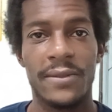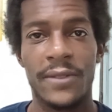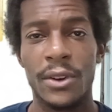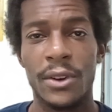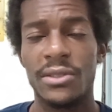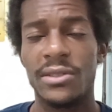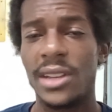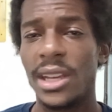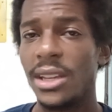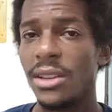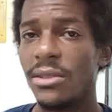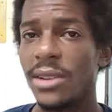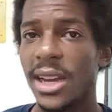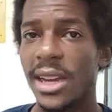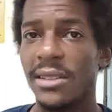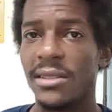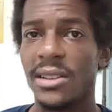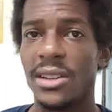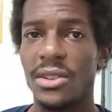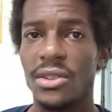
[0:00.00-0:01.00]
First thing you
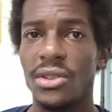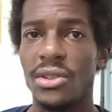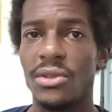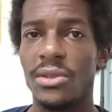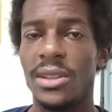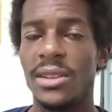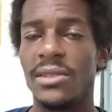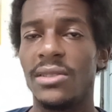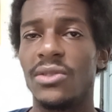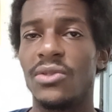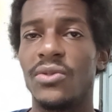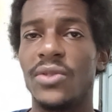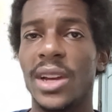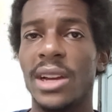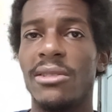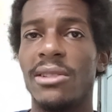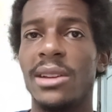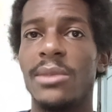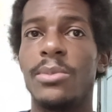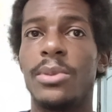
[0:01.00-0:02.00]
guys can do, and this is
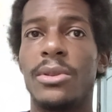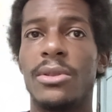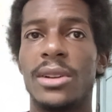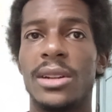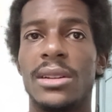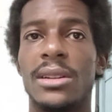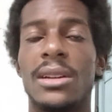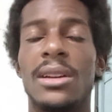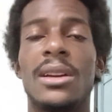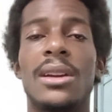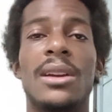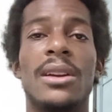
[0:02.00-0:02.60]
very important